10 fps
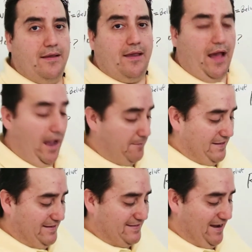how
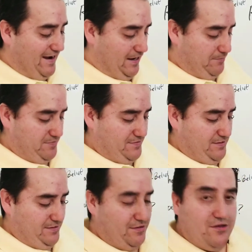many
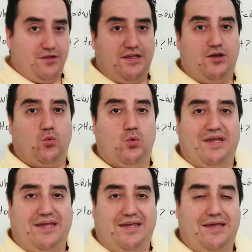times did
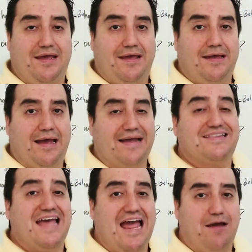we
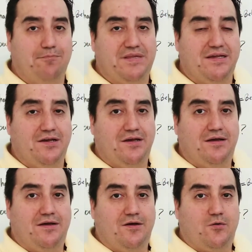attempt
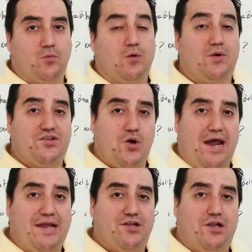when we're
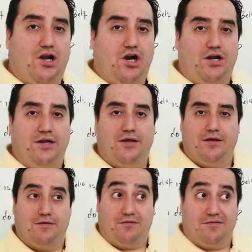trying to learn
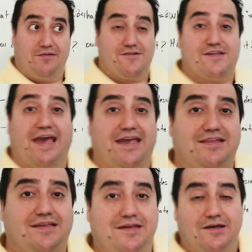to
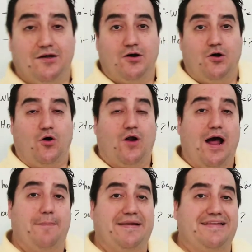skate? Or
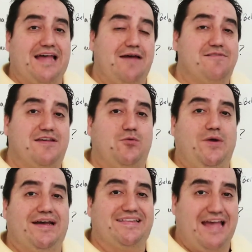how many times did
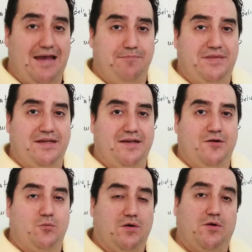we attempt
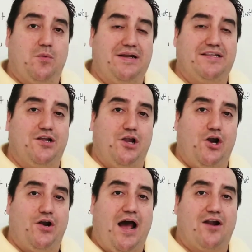when we wanted to
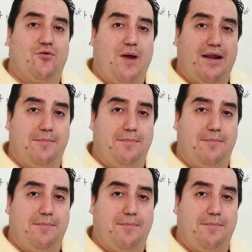learn how to ride a